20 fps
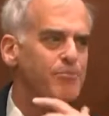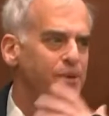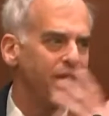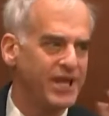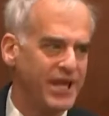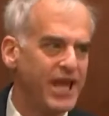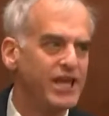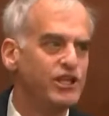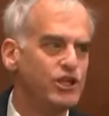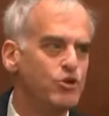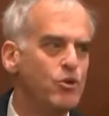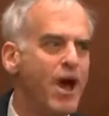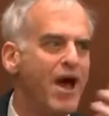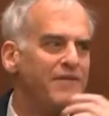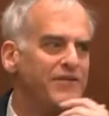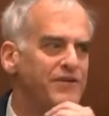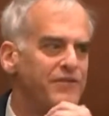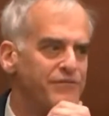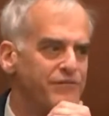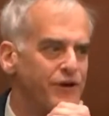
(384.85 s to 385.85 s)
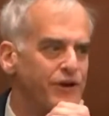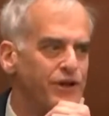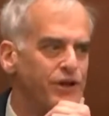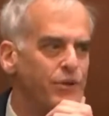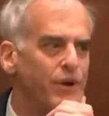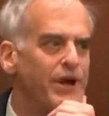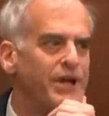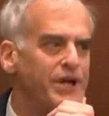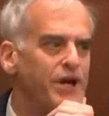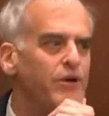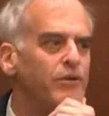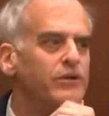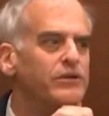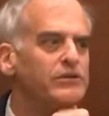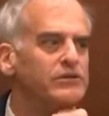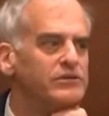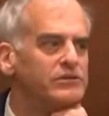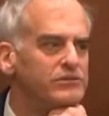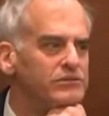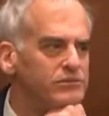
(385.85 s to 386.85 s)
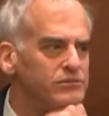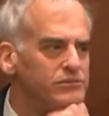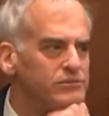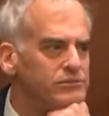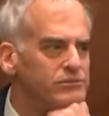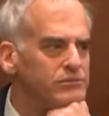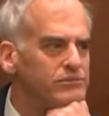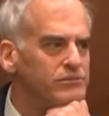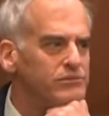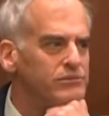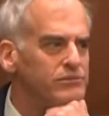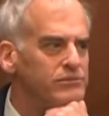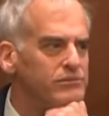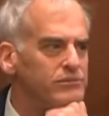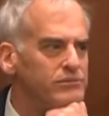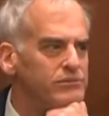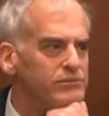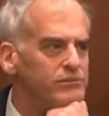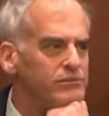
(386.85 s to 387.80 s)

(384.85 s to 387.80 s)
But again, you have it in front of you. I don't.